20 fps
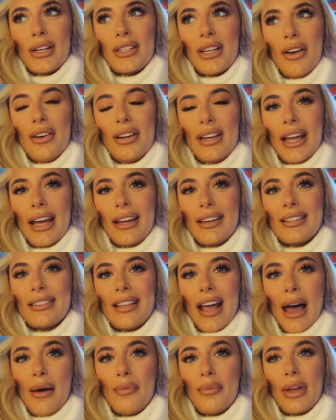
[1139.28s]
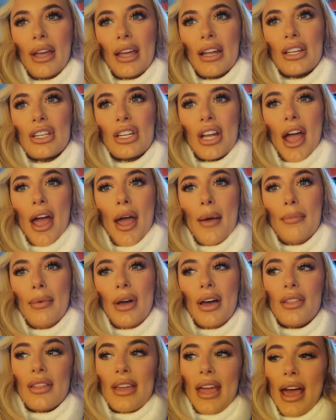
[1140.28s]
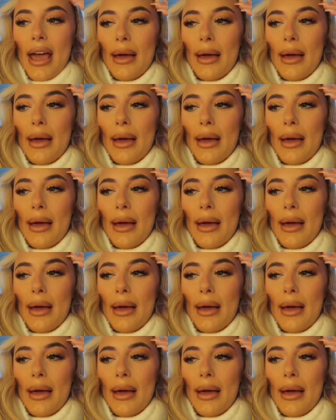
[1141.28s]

we'd only had a sandwich at the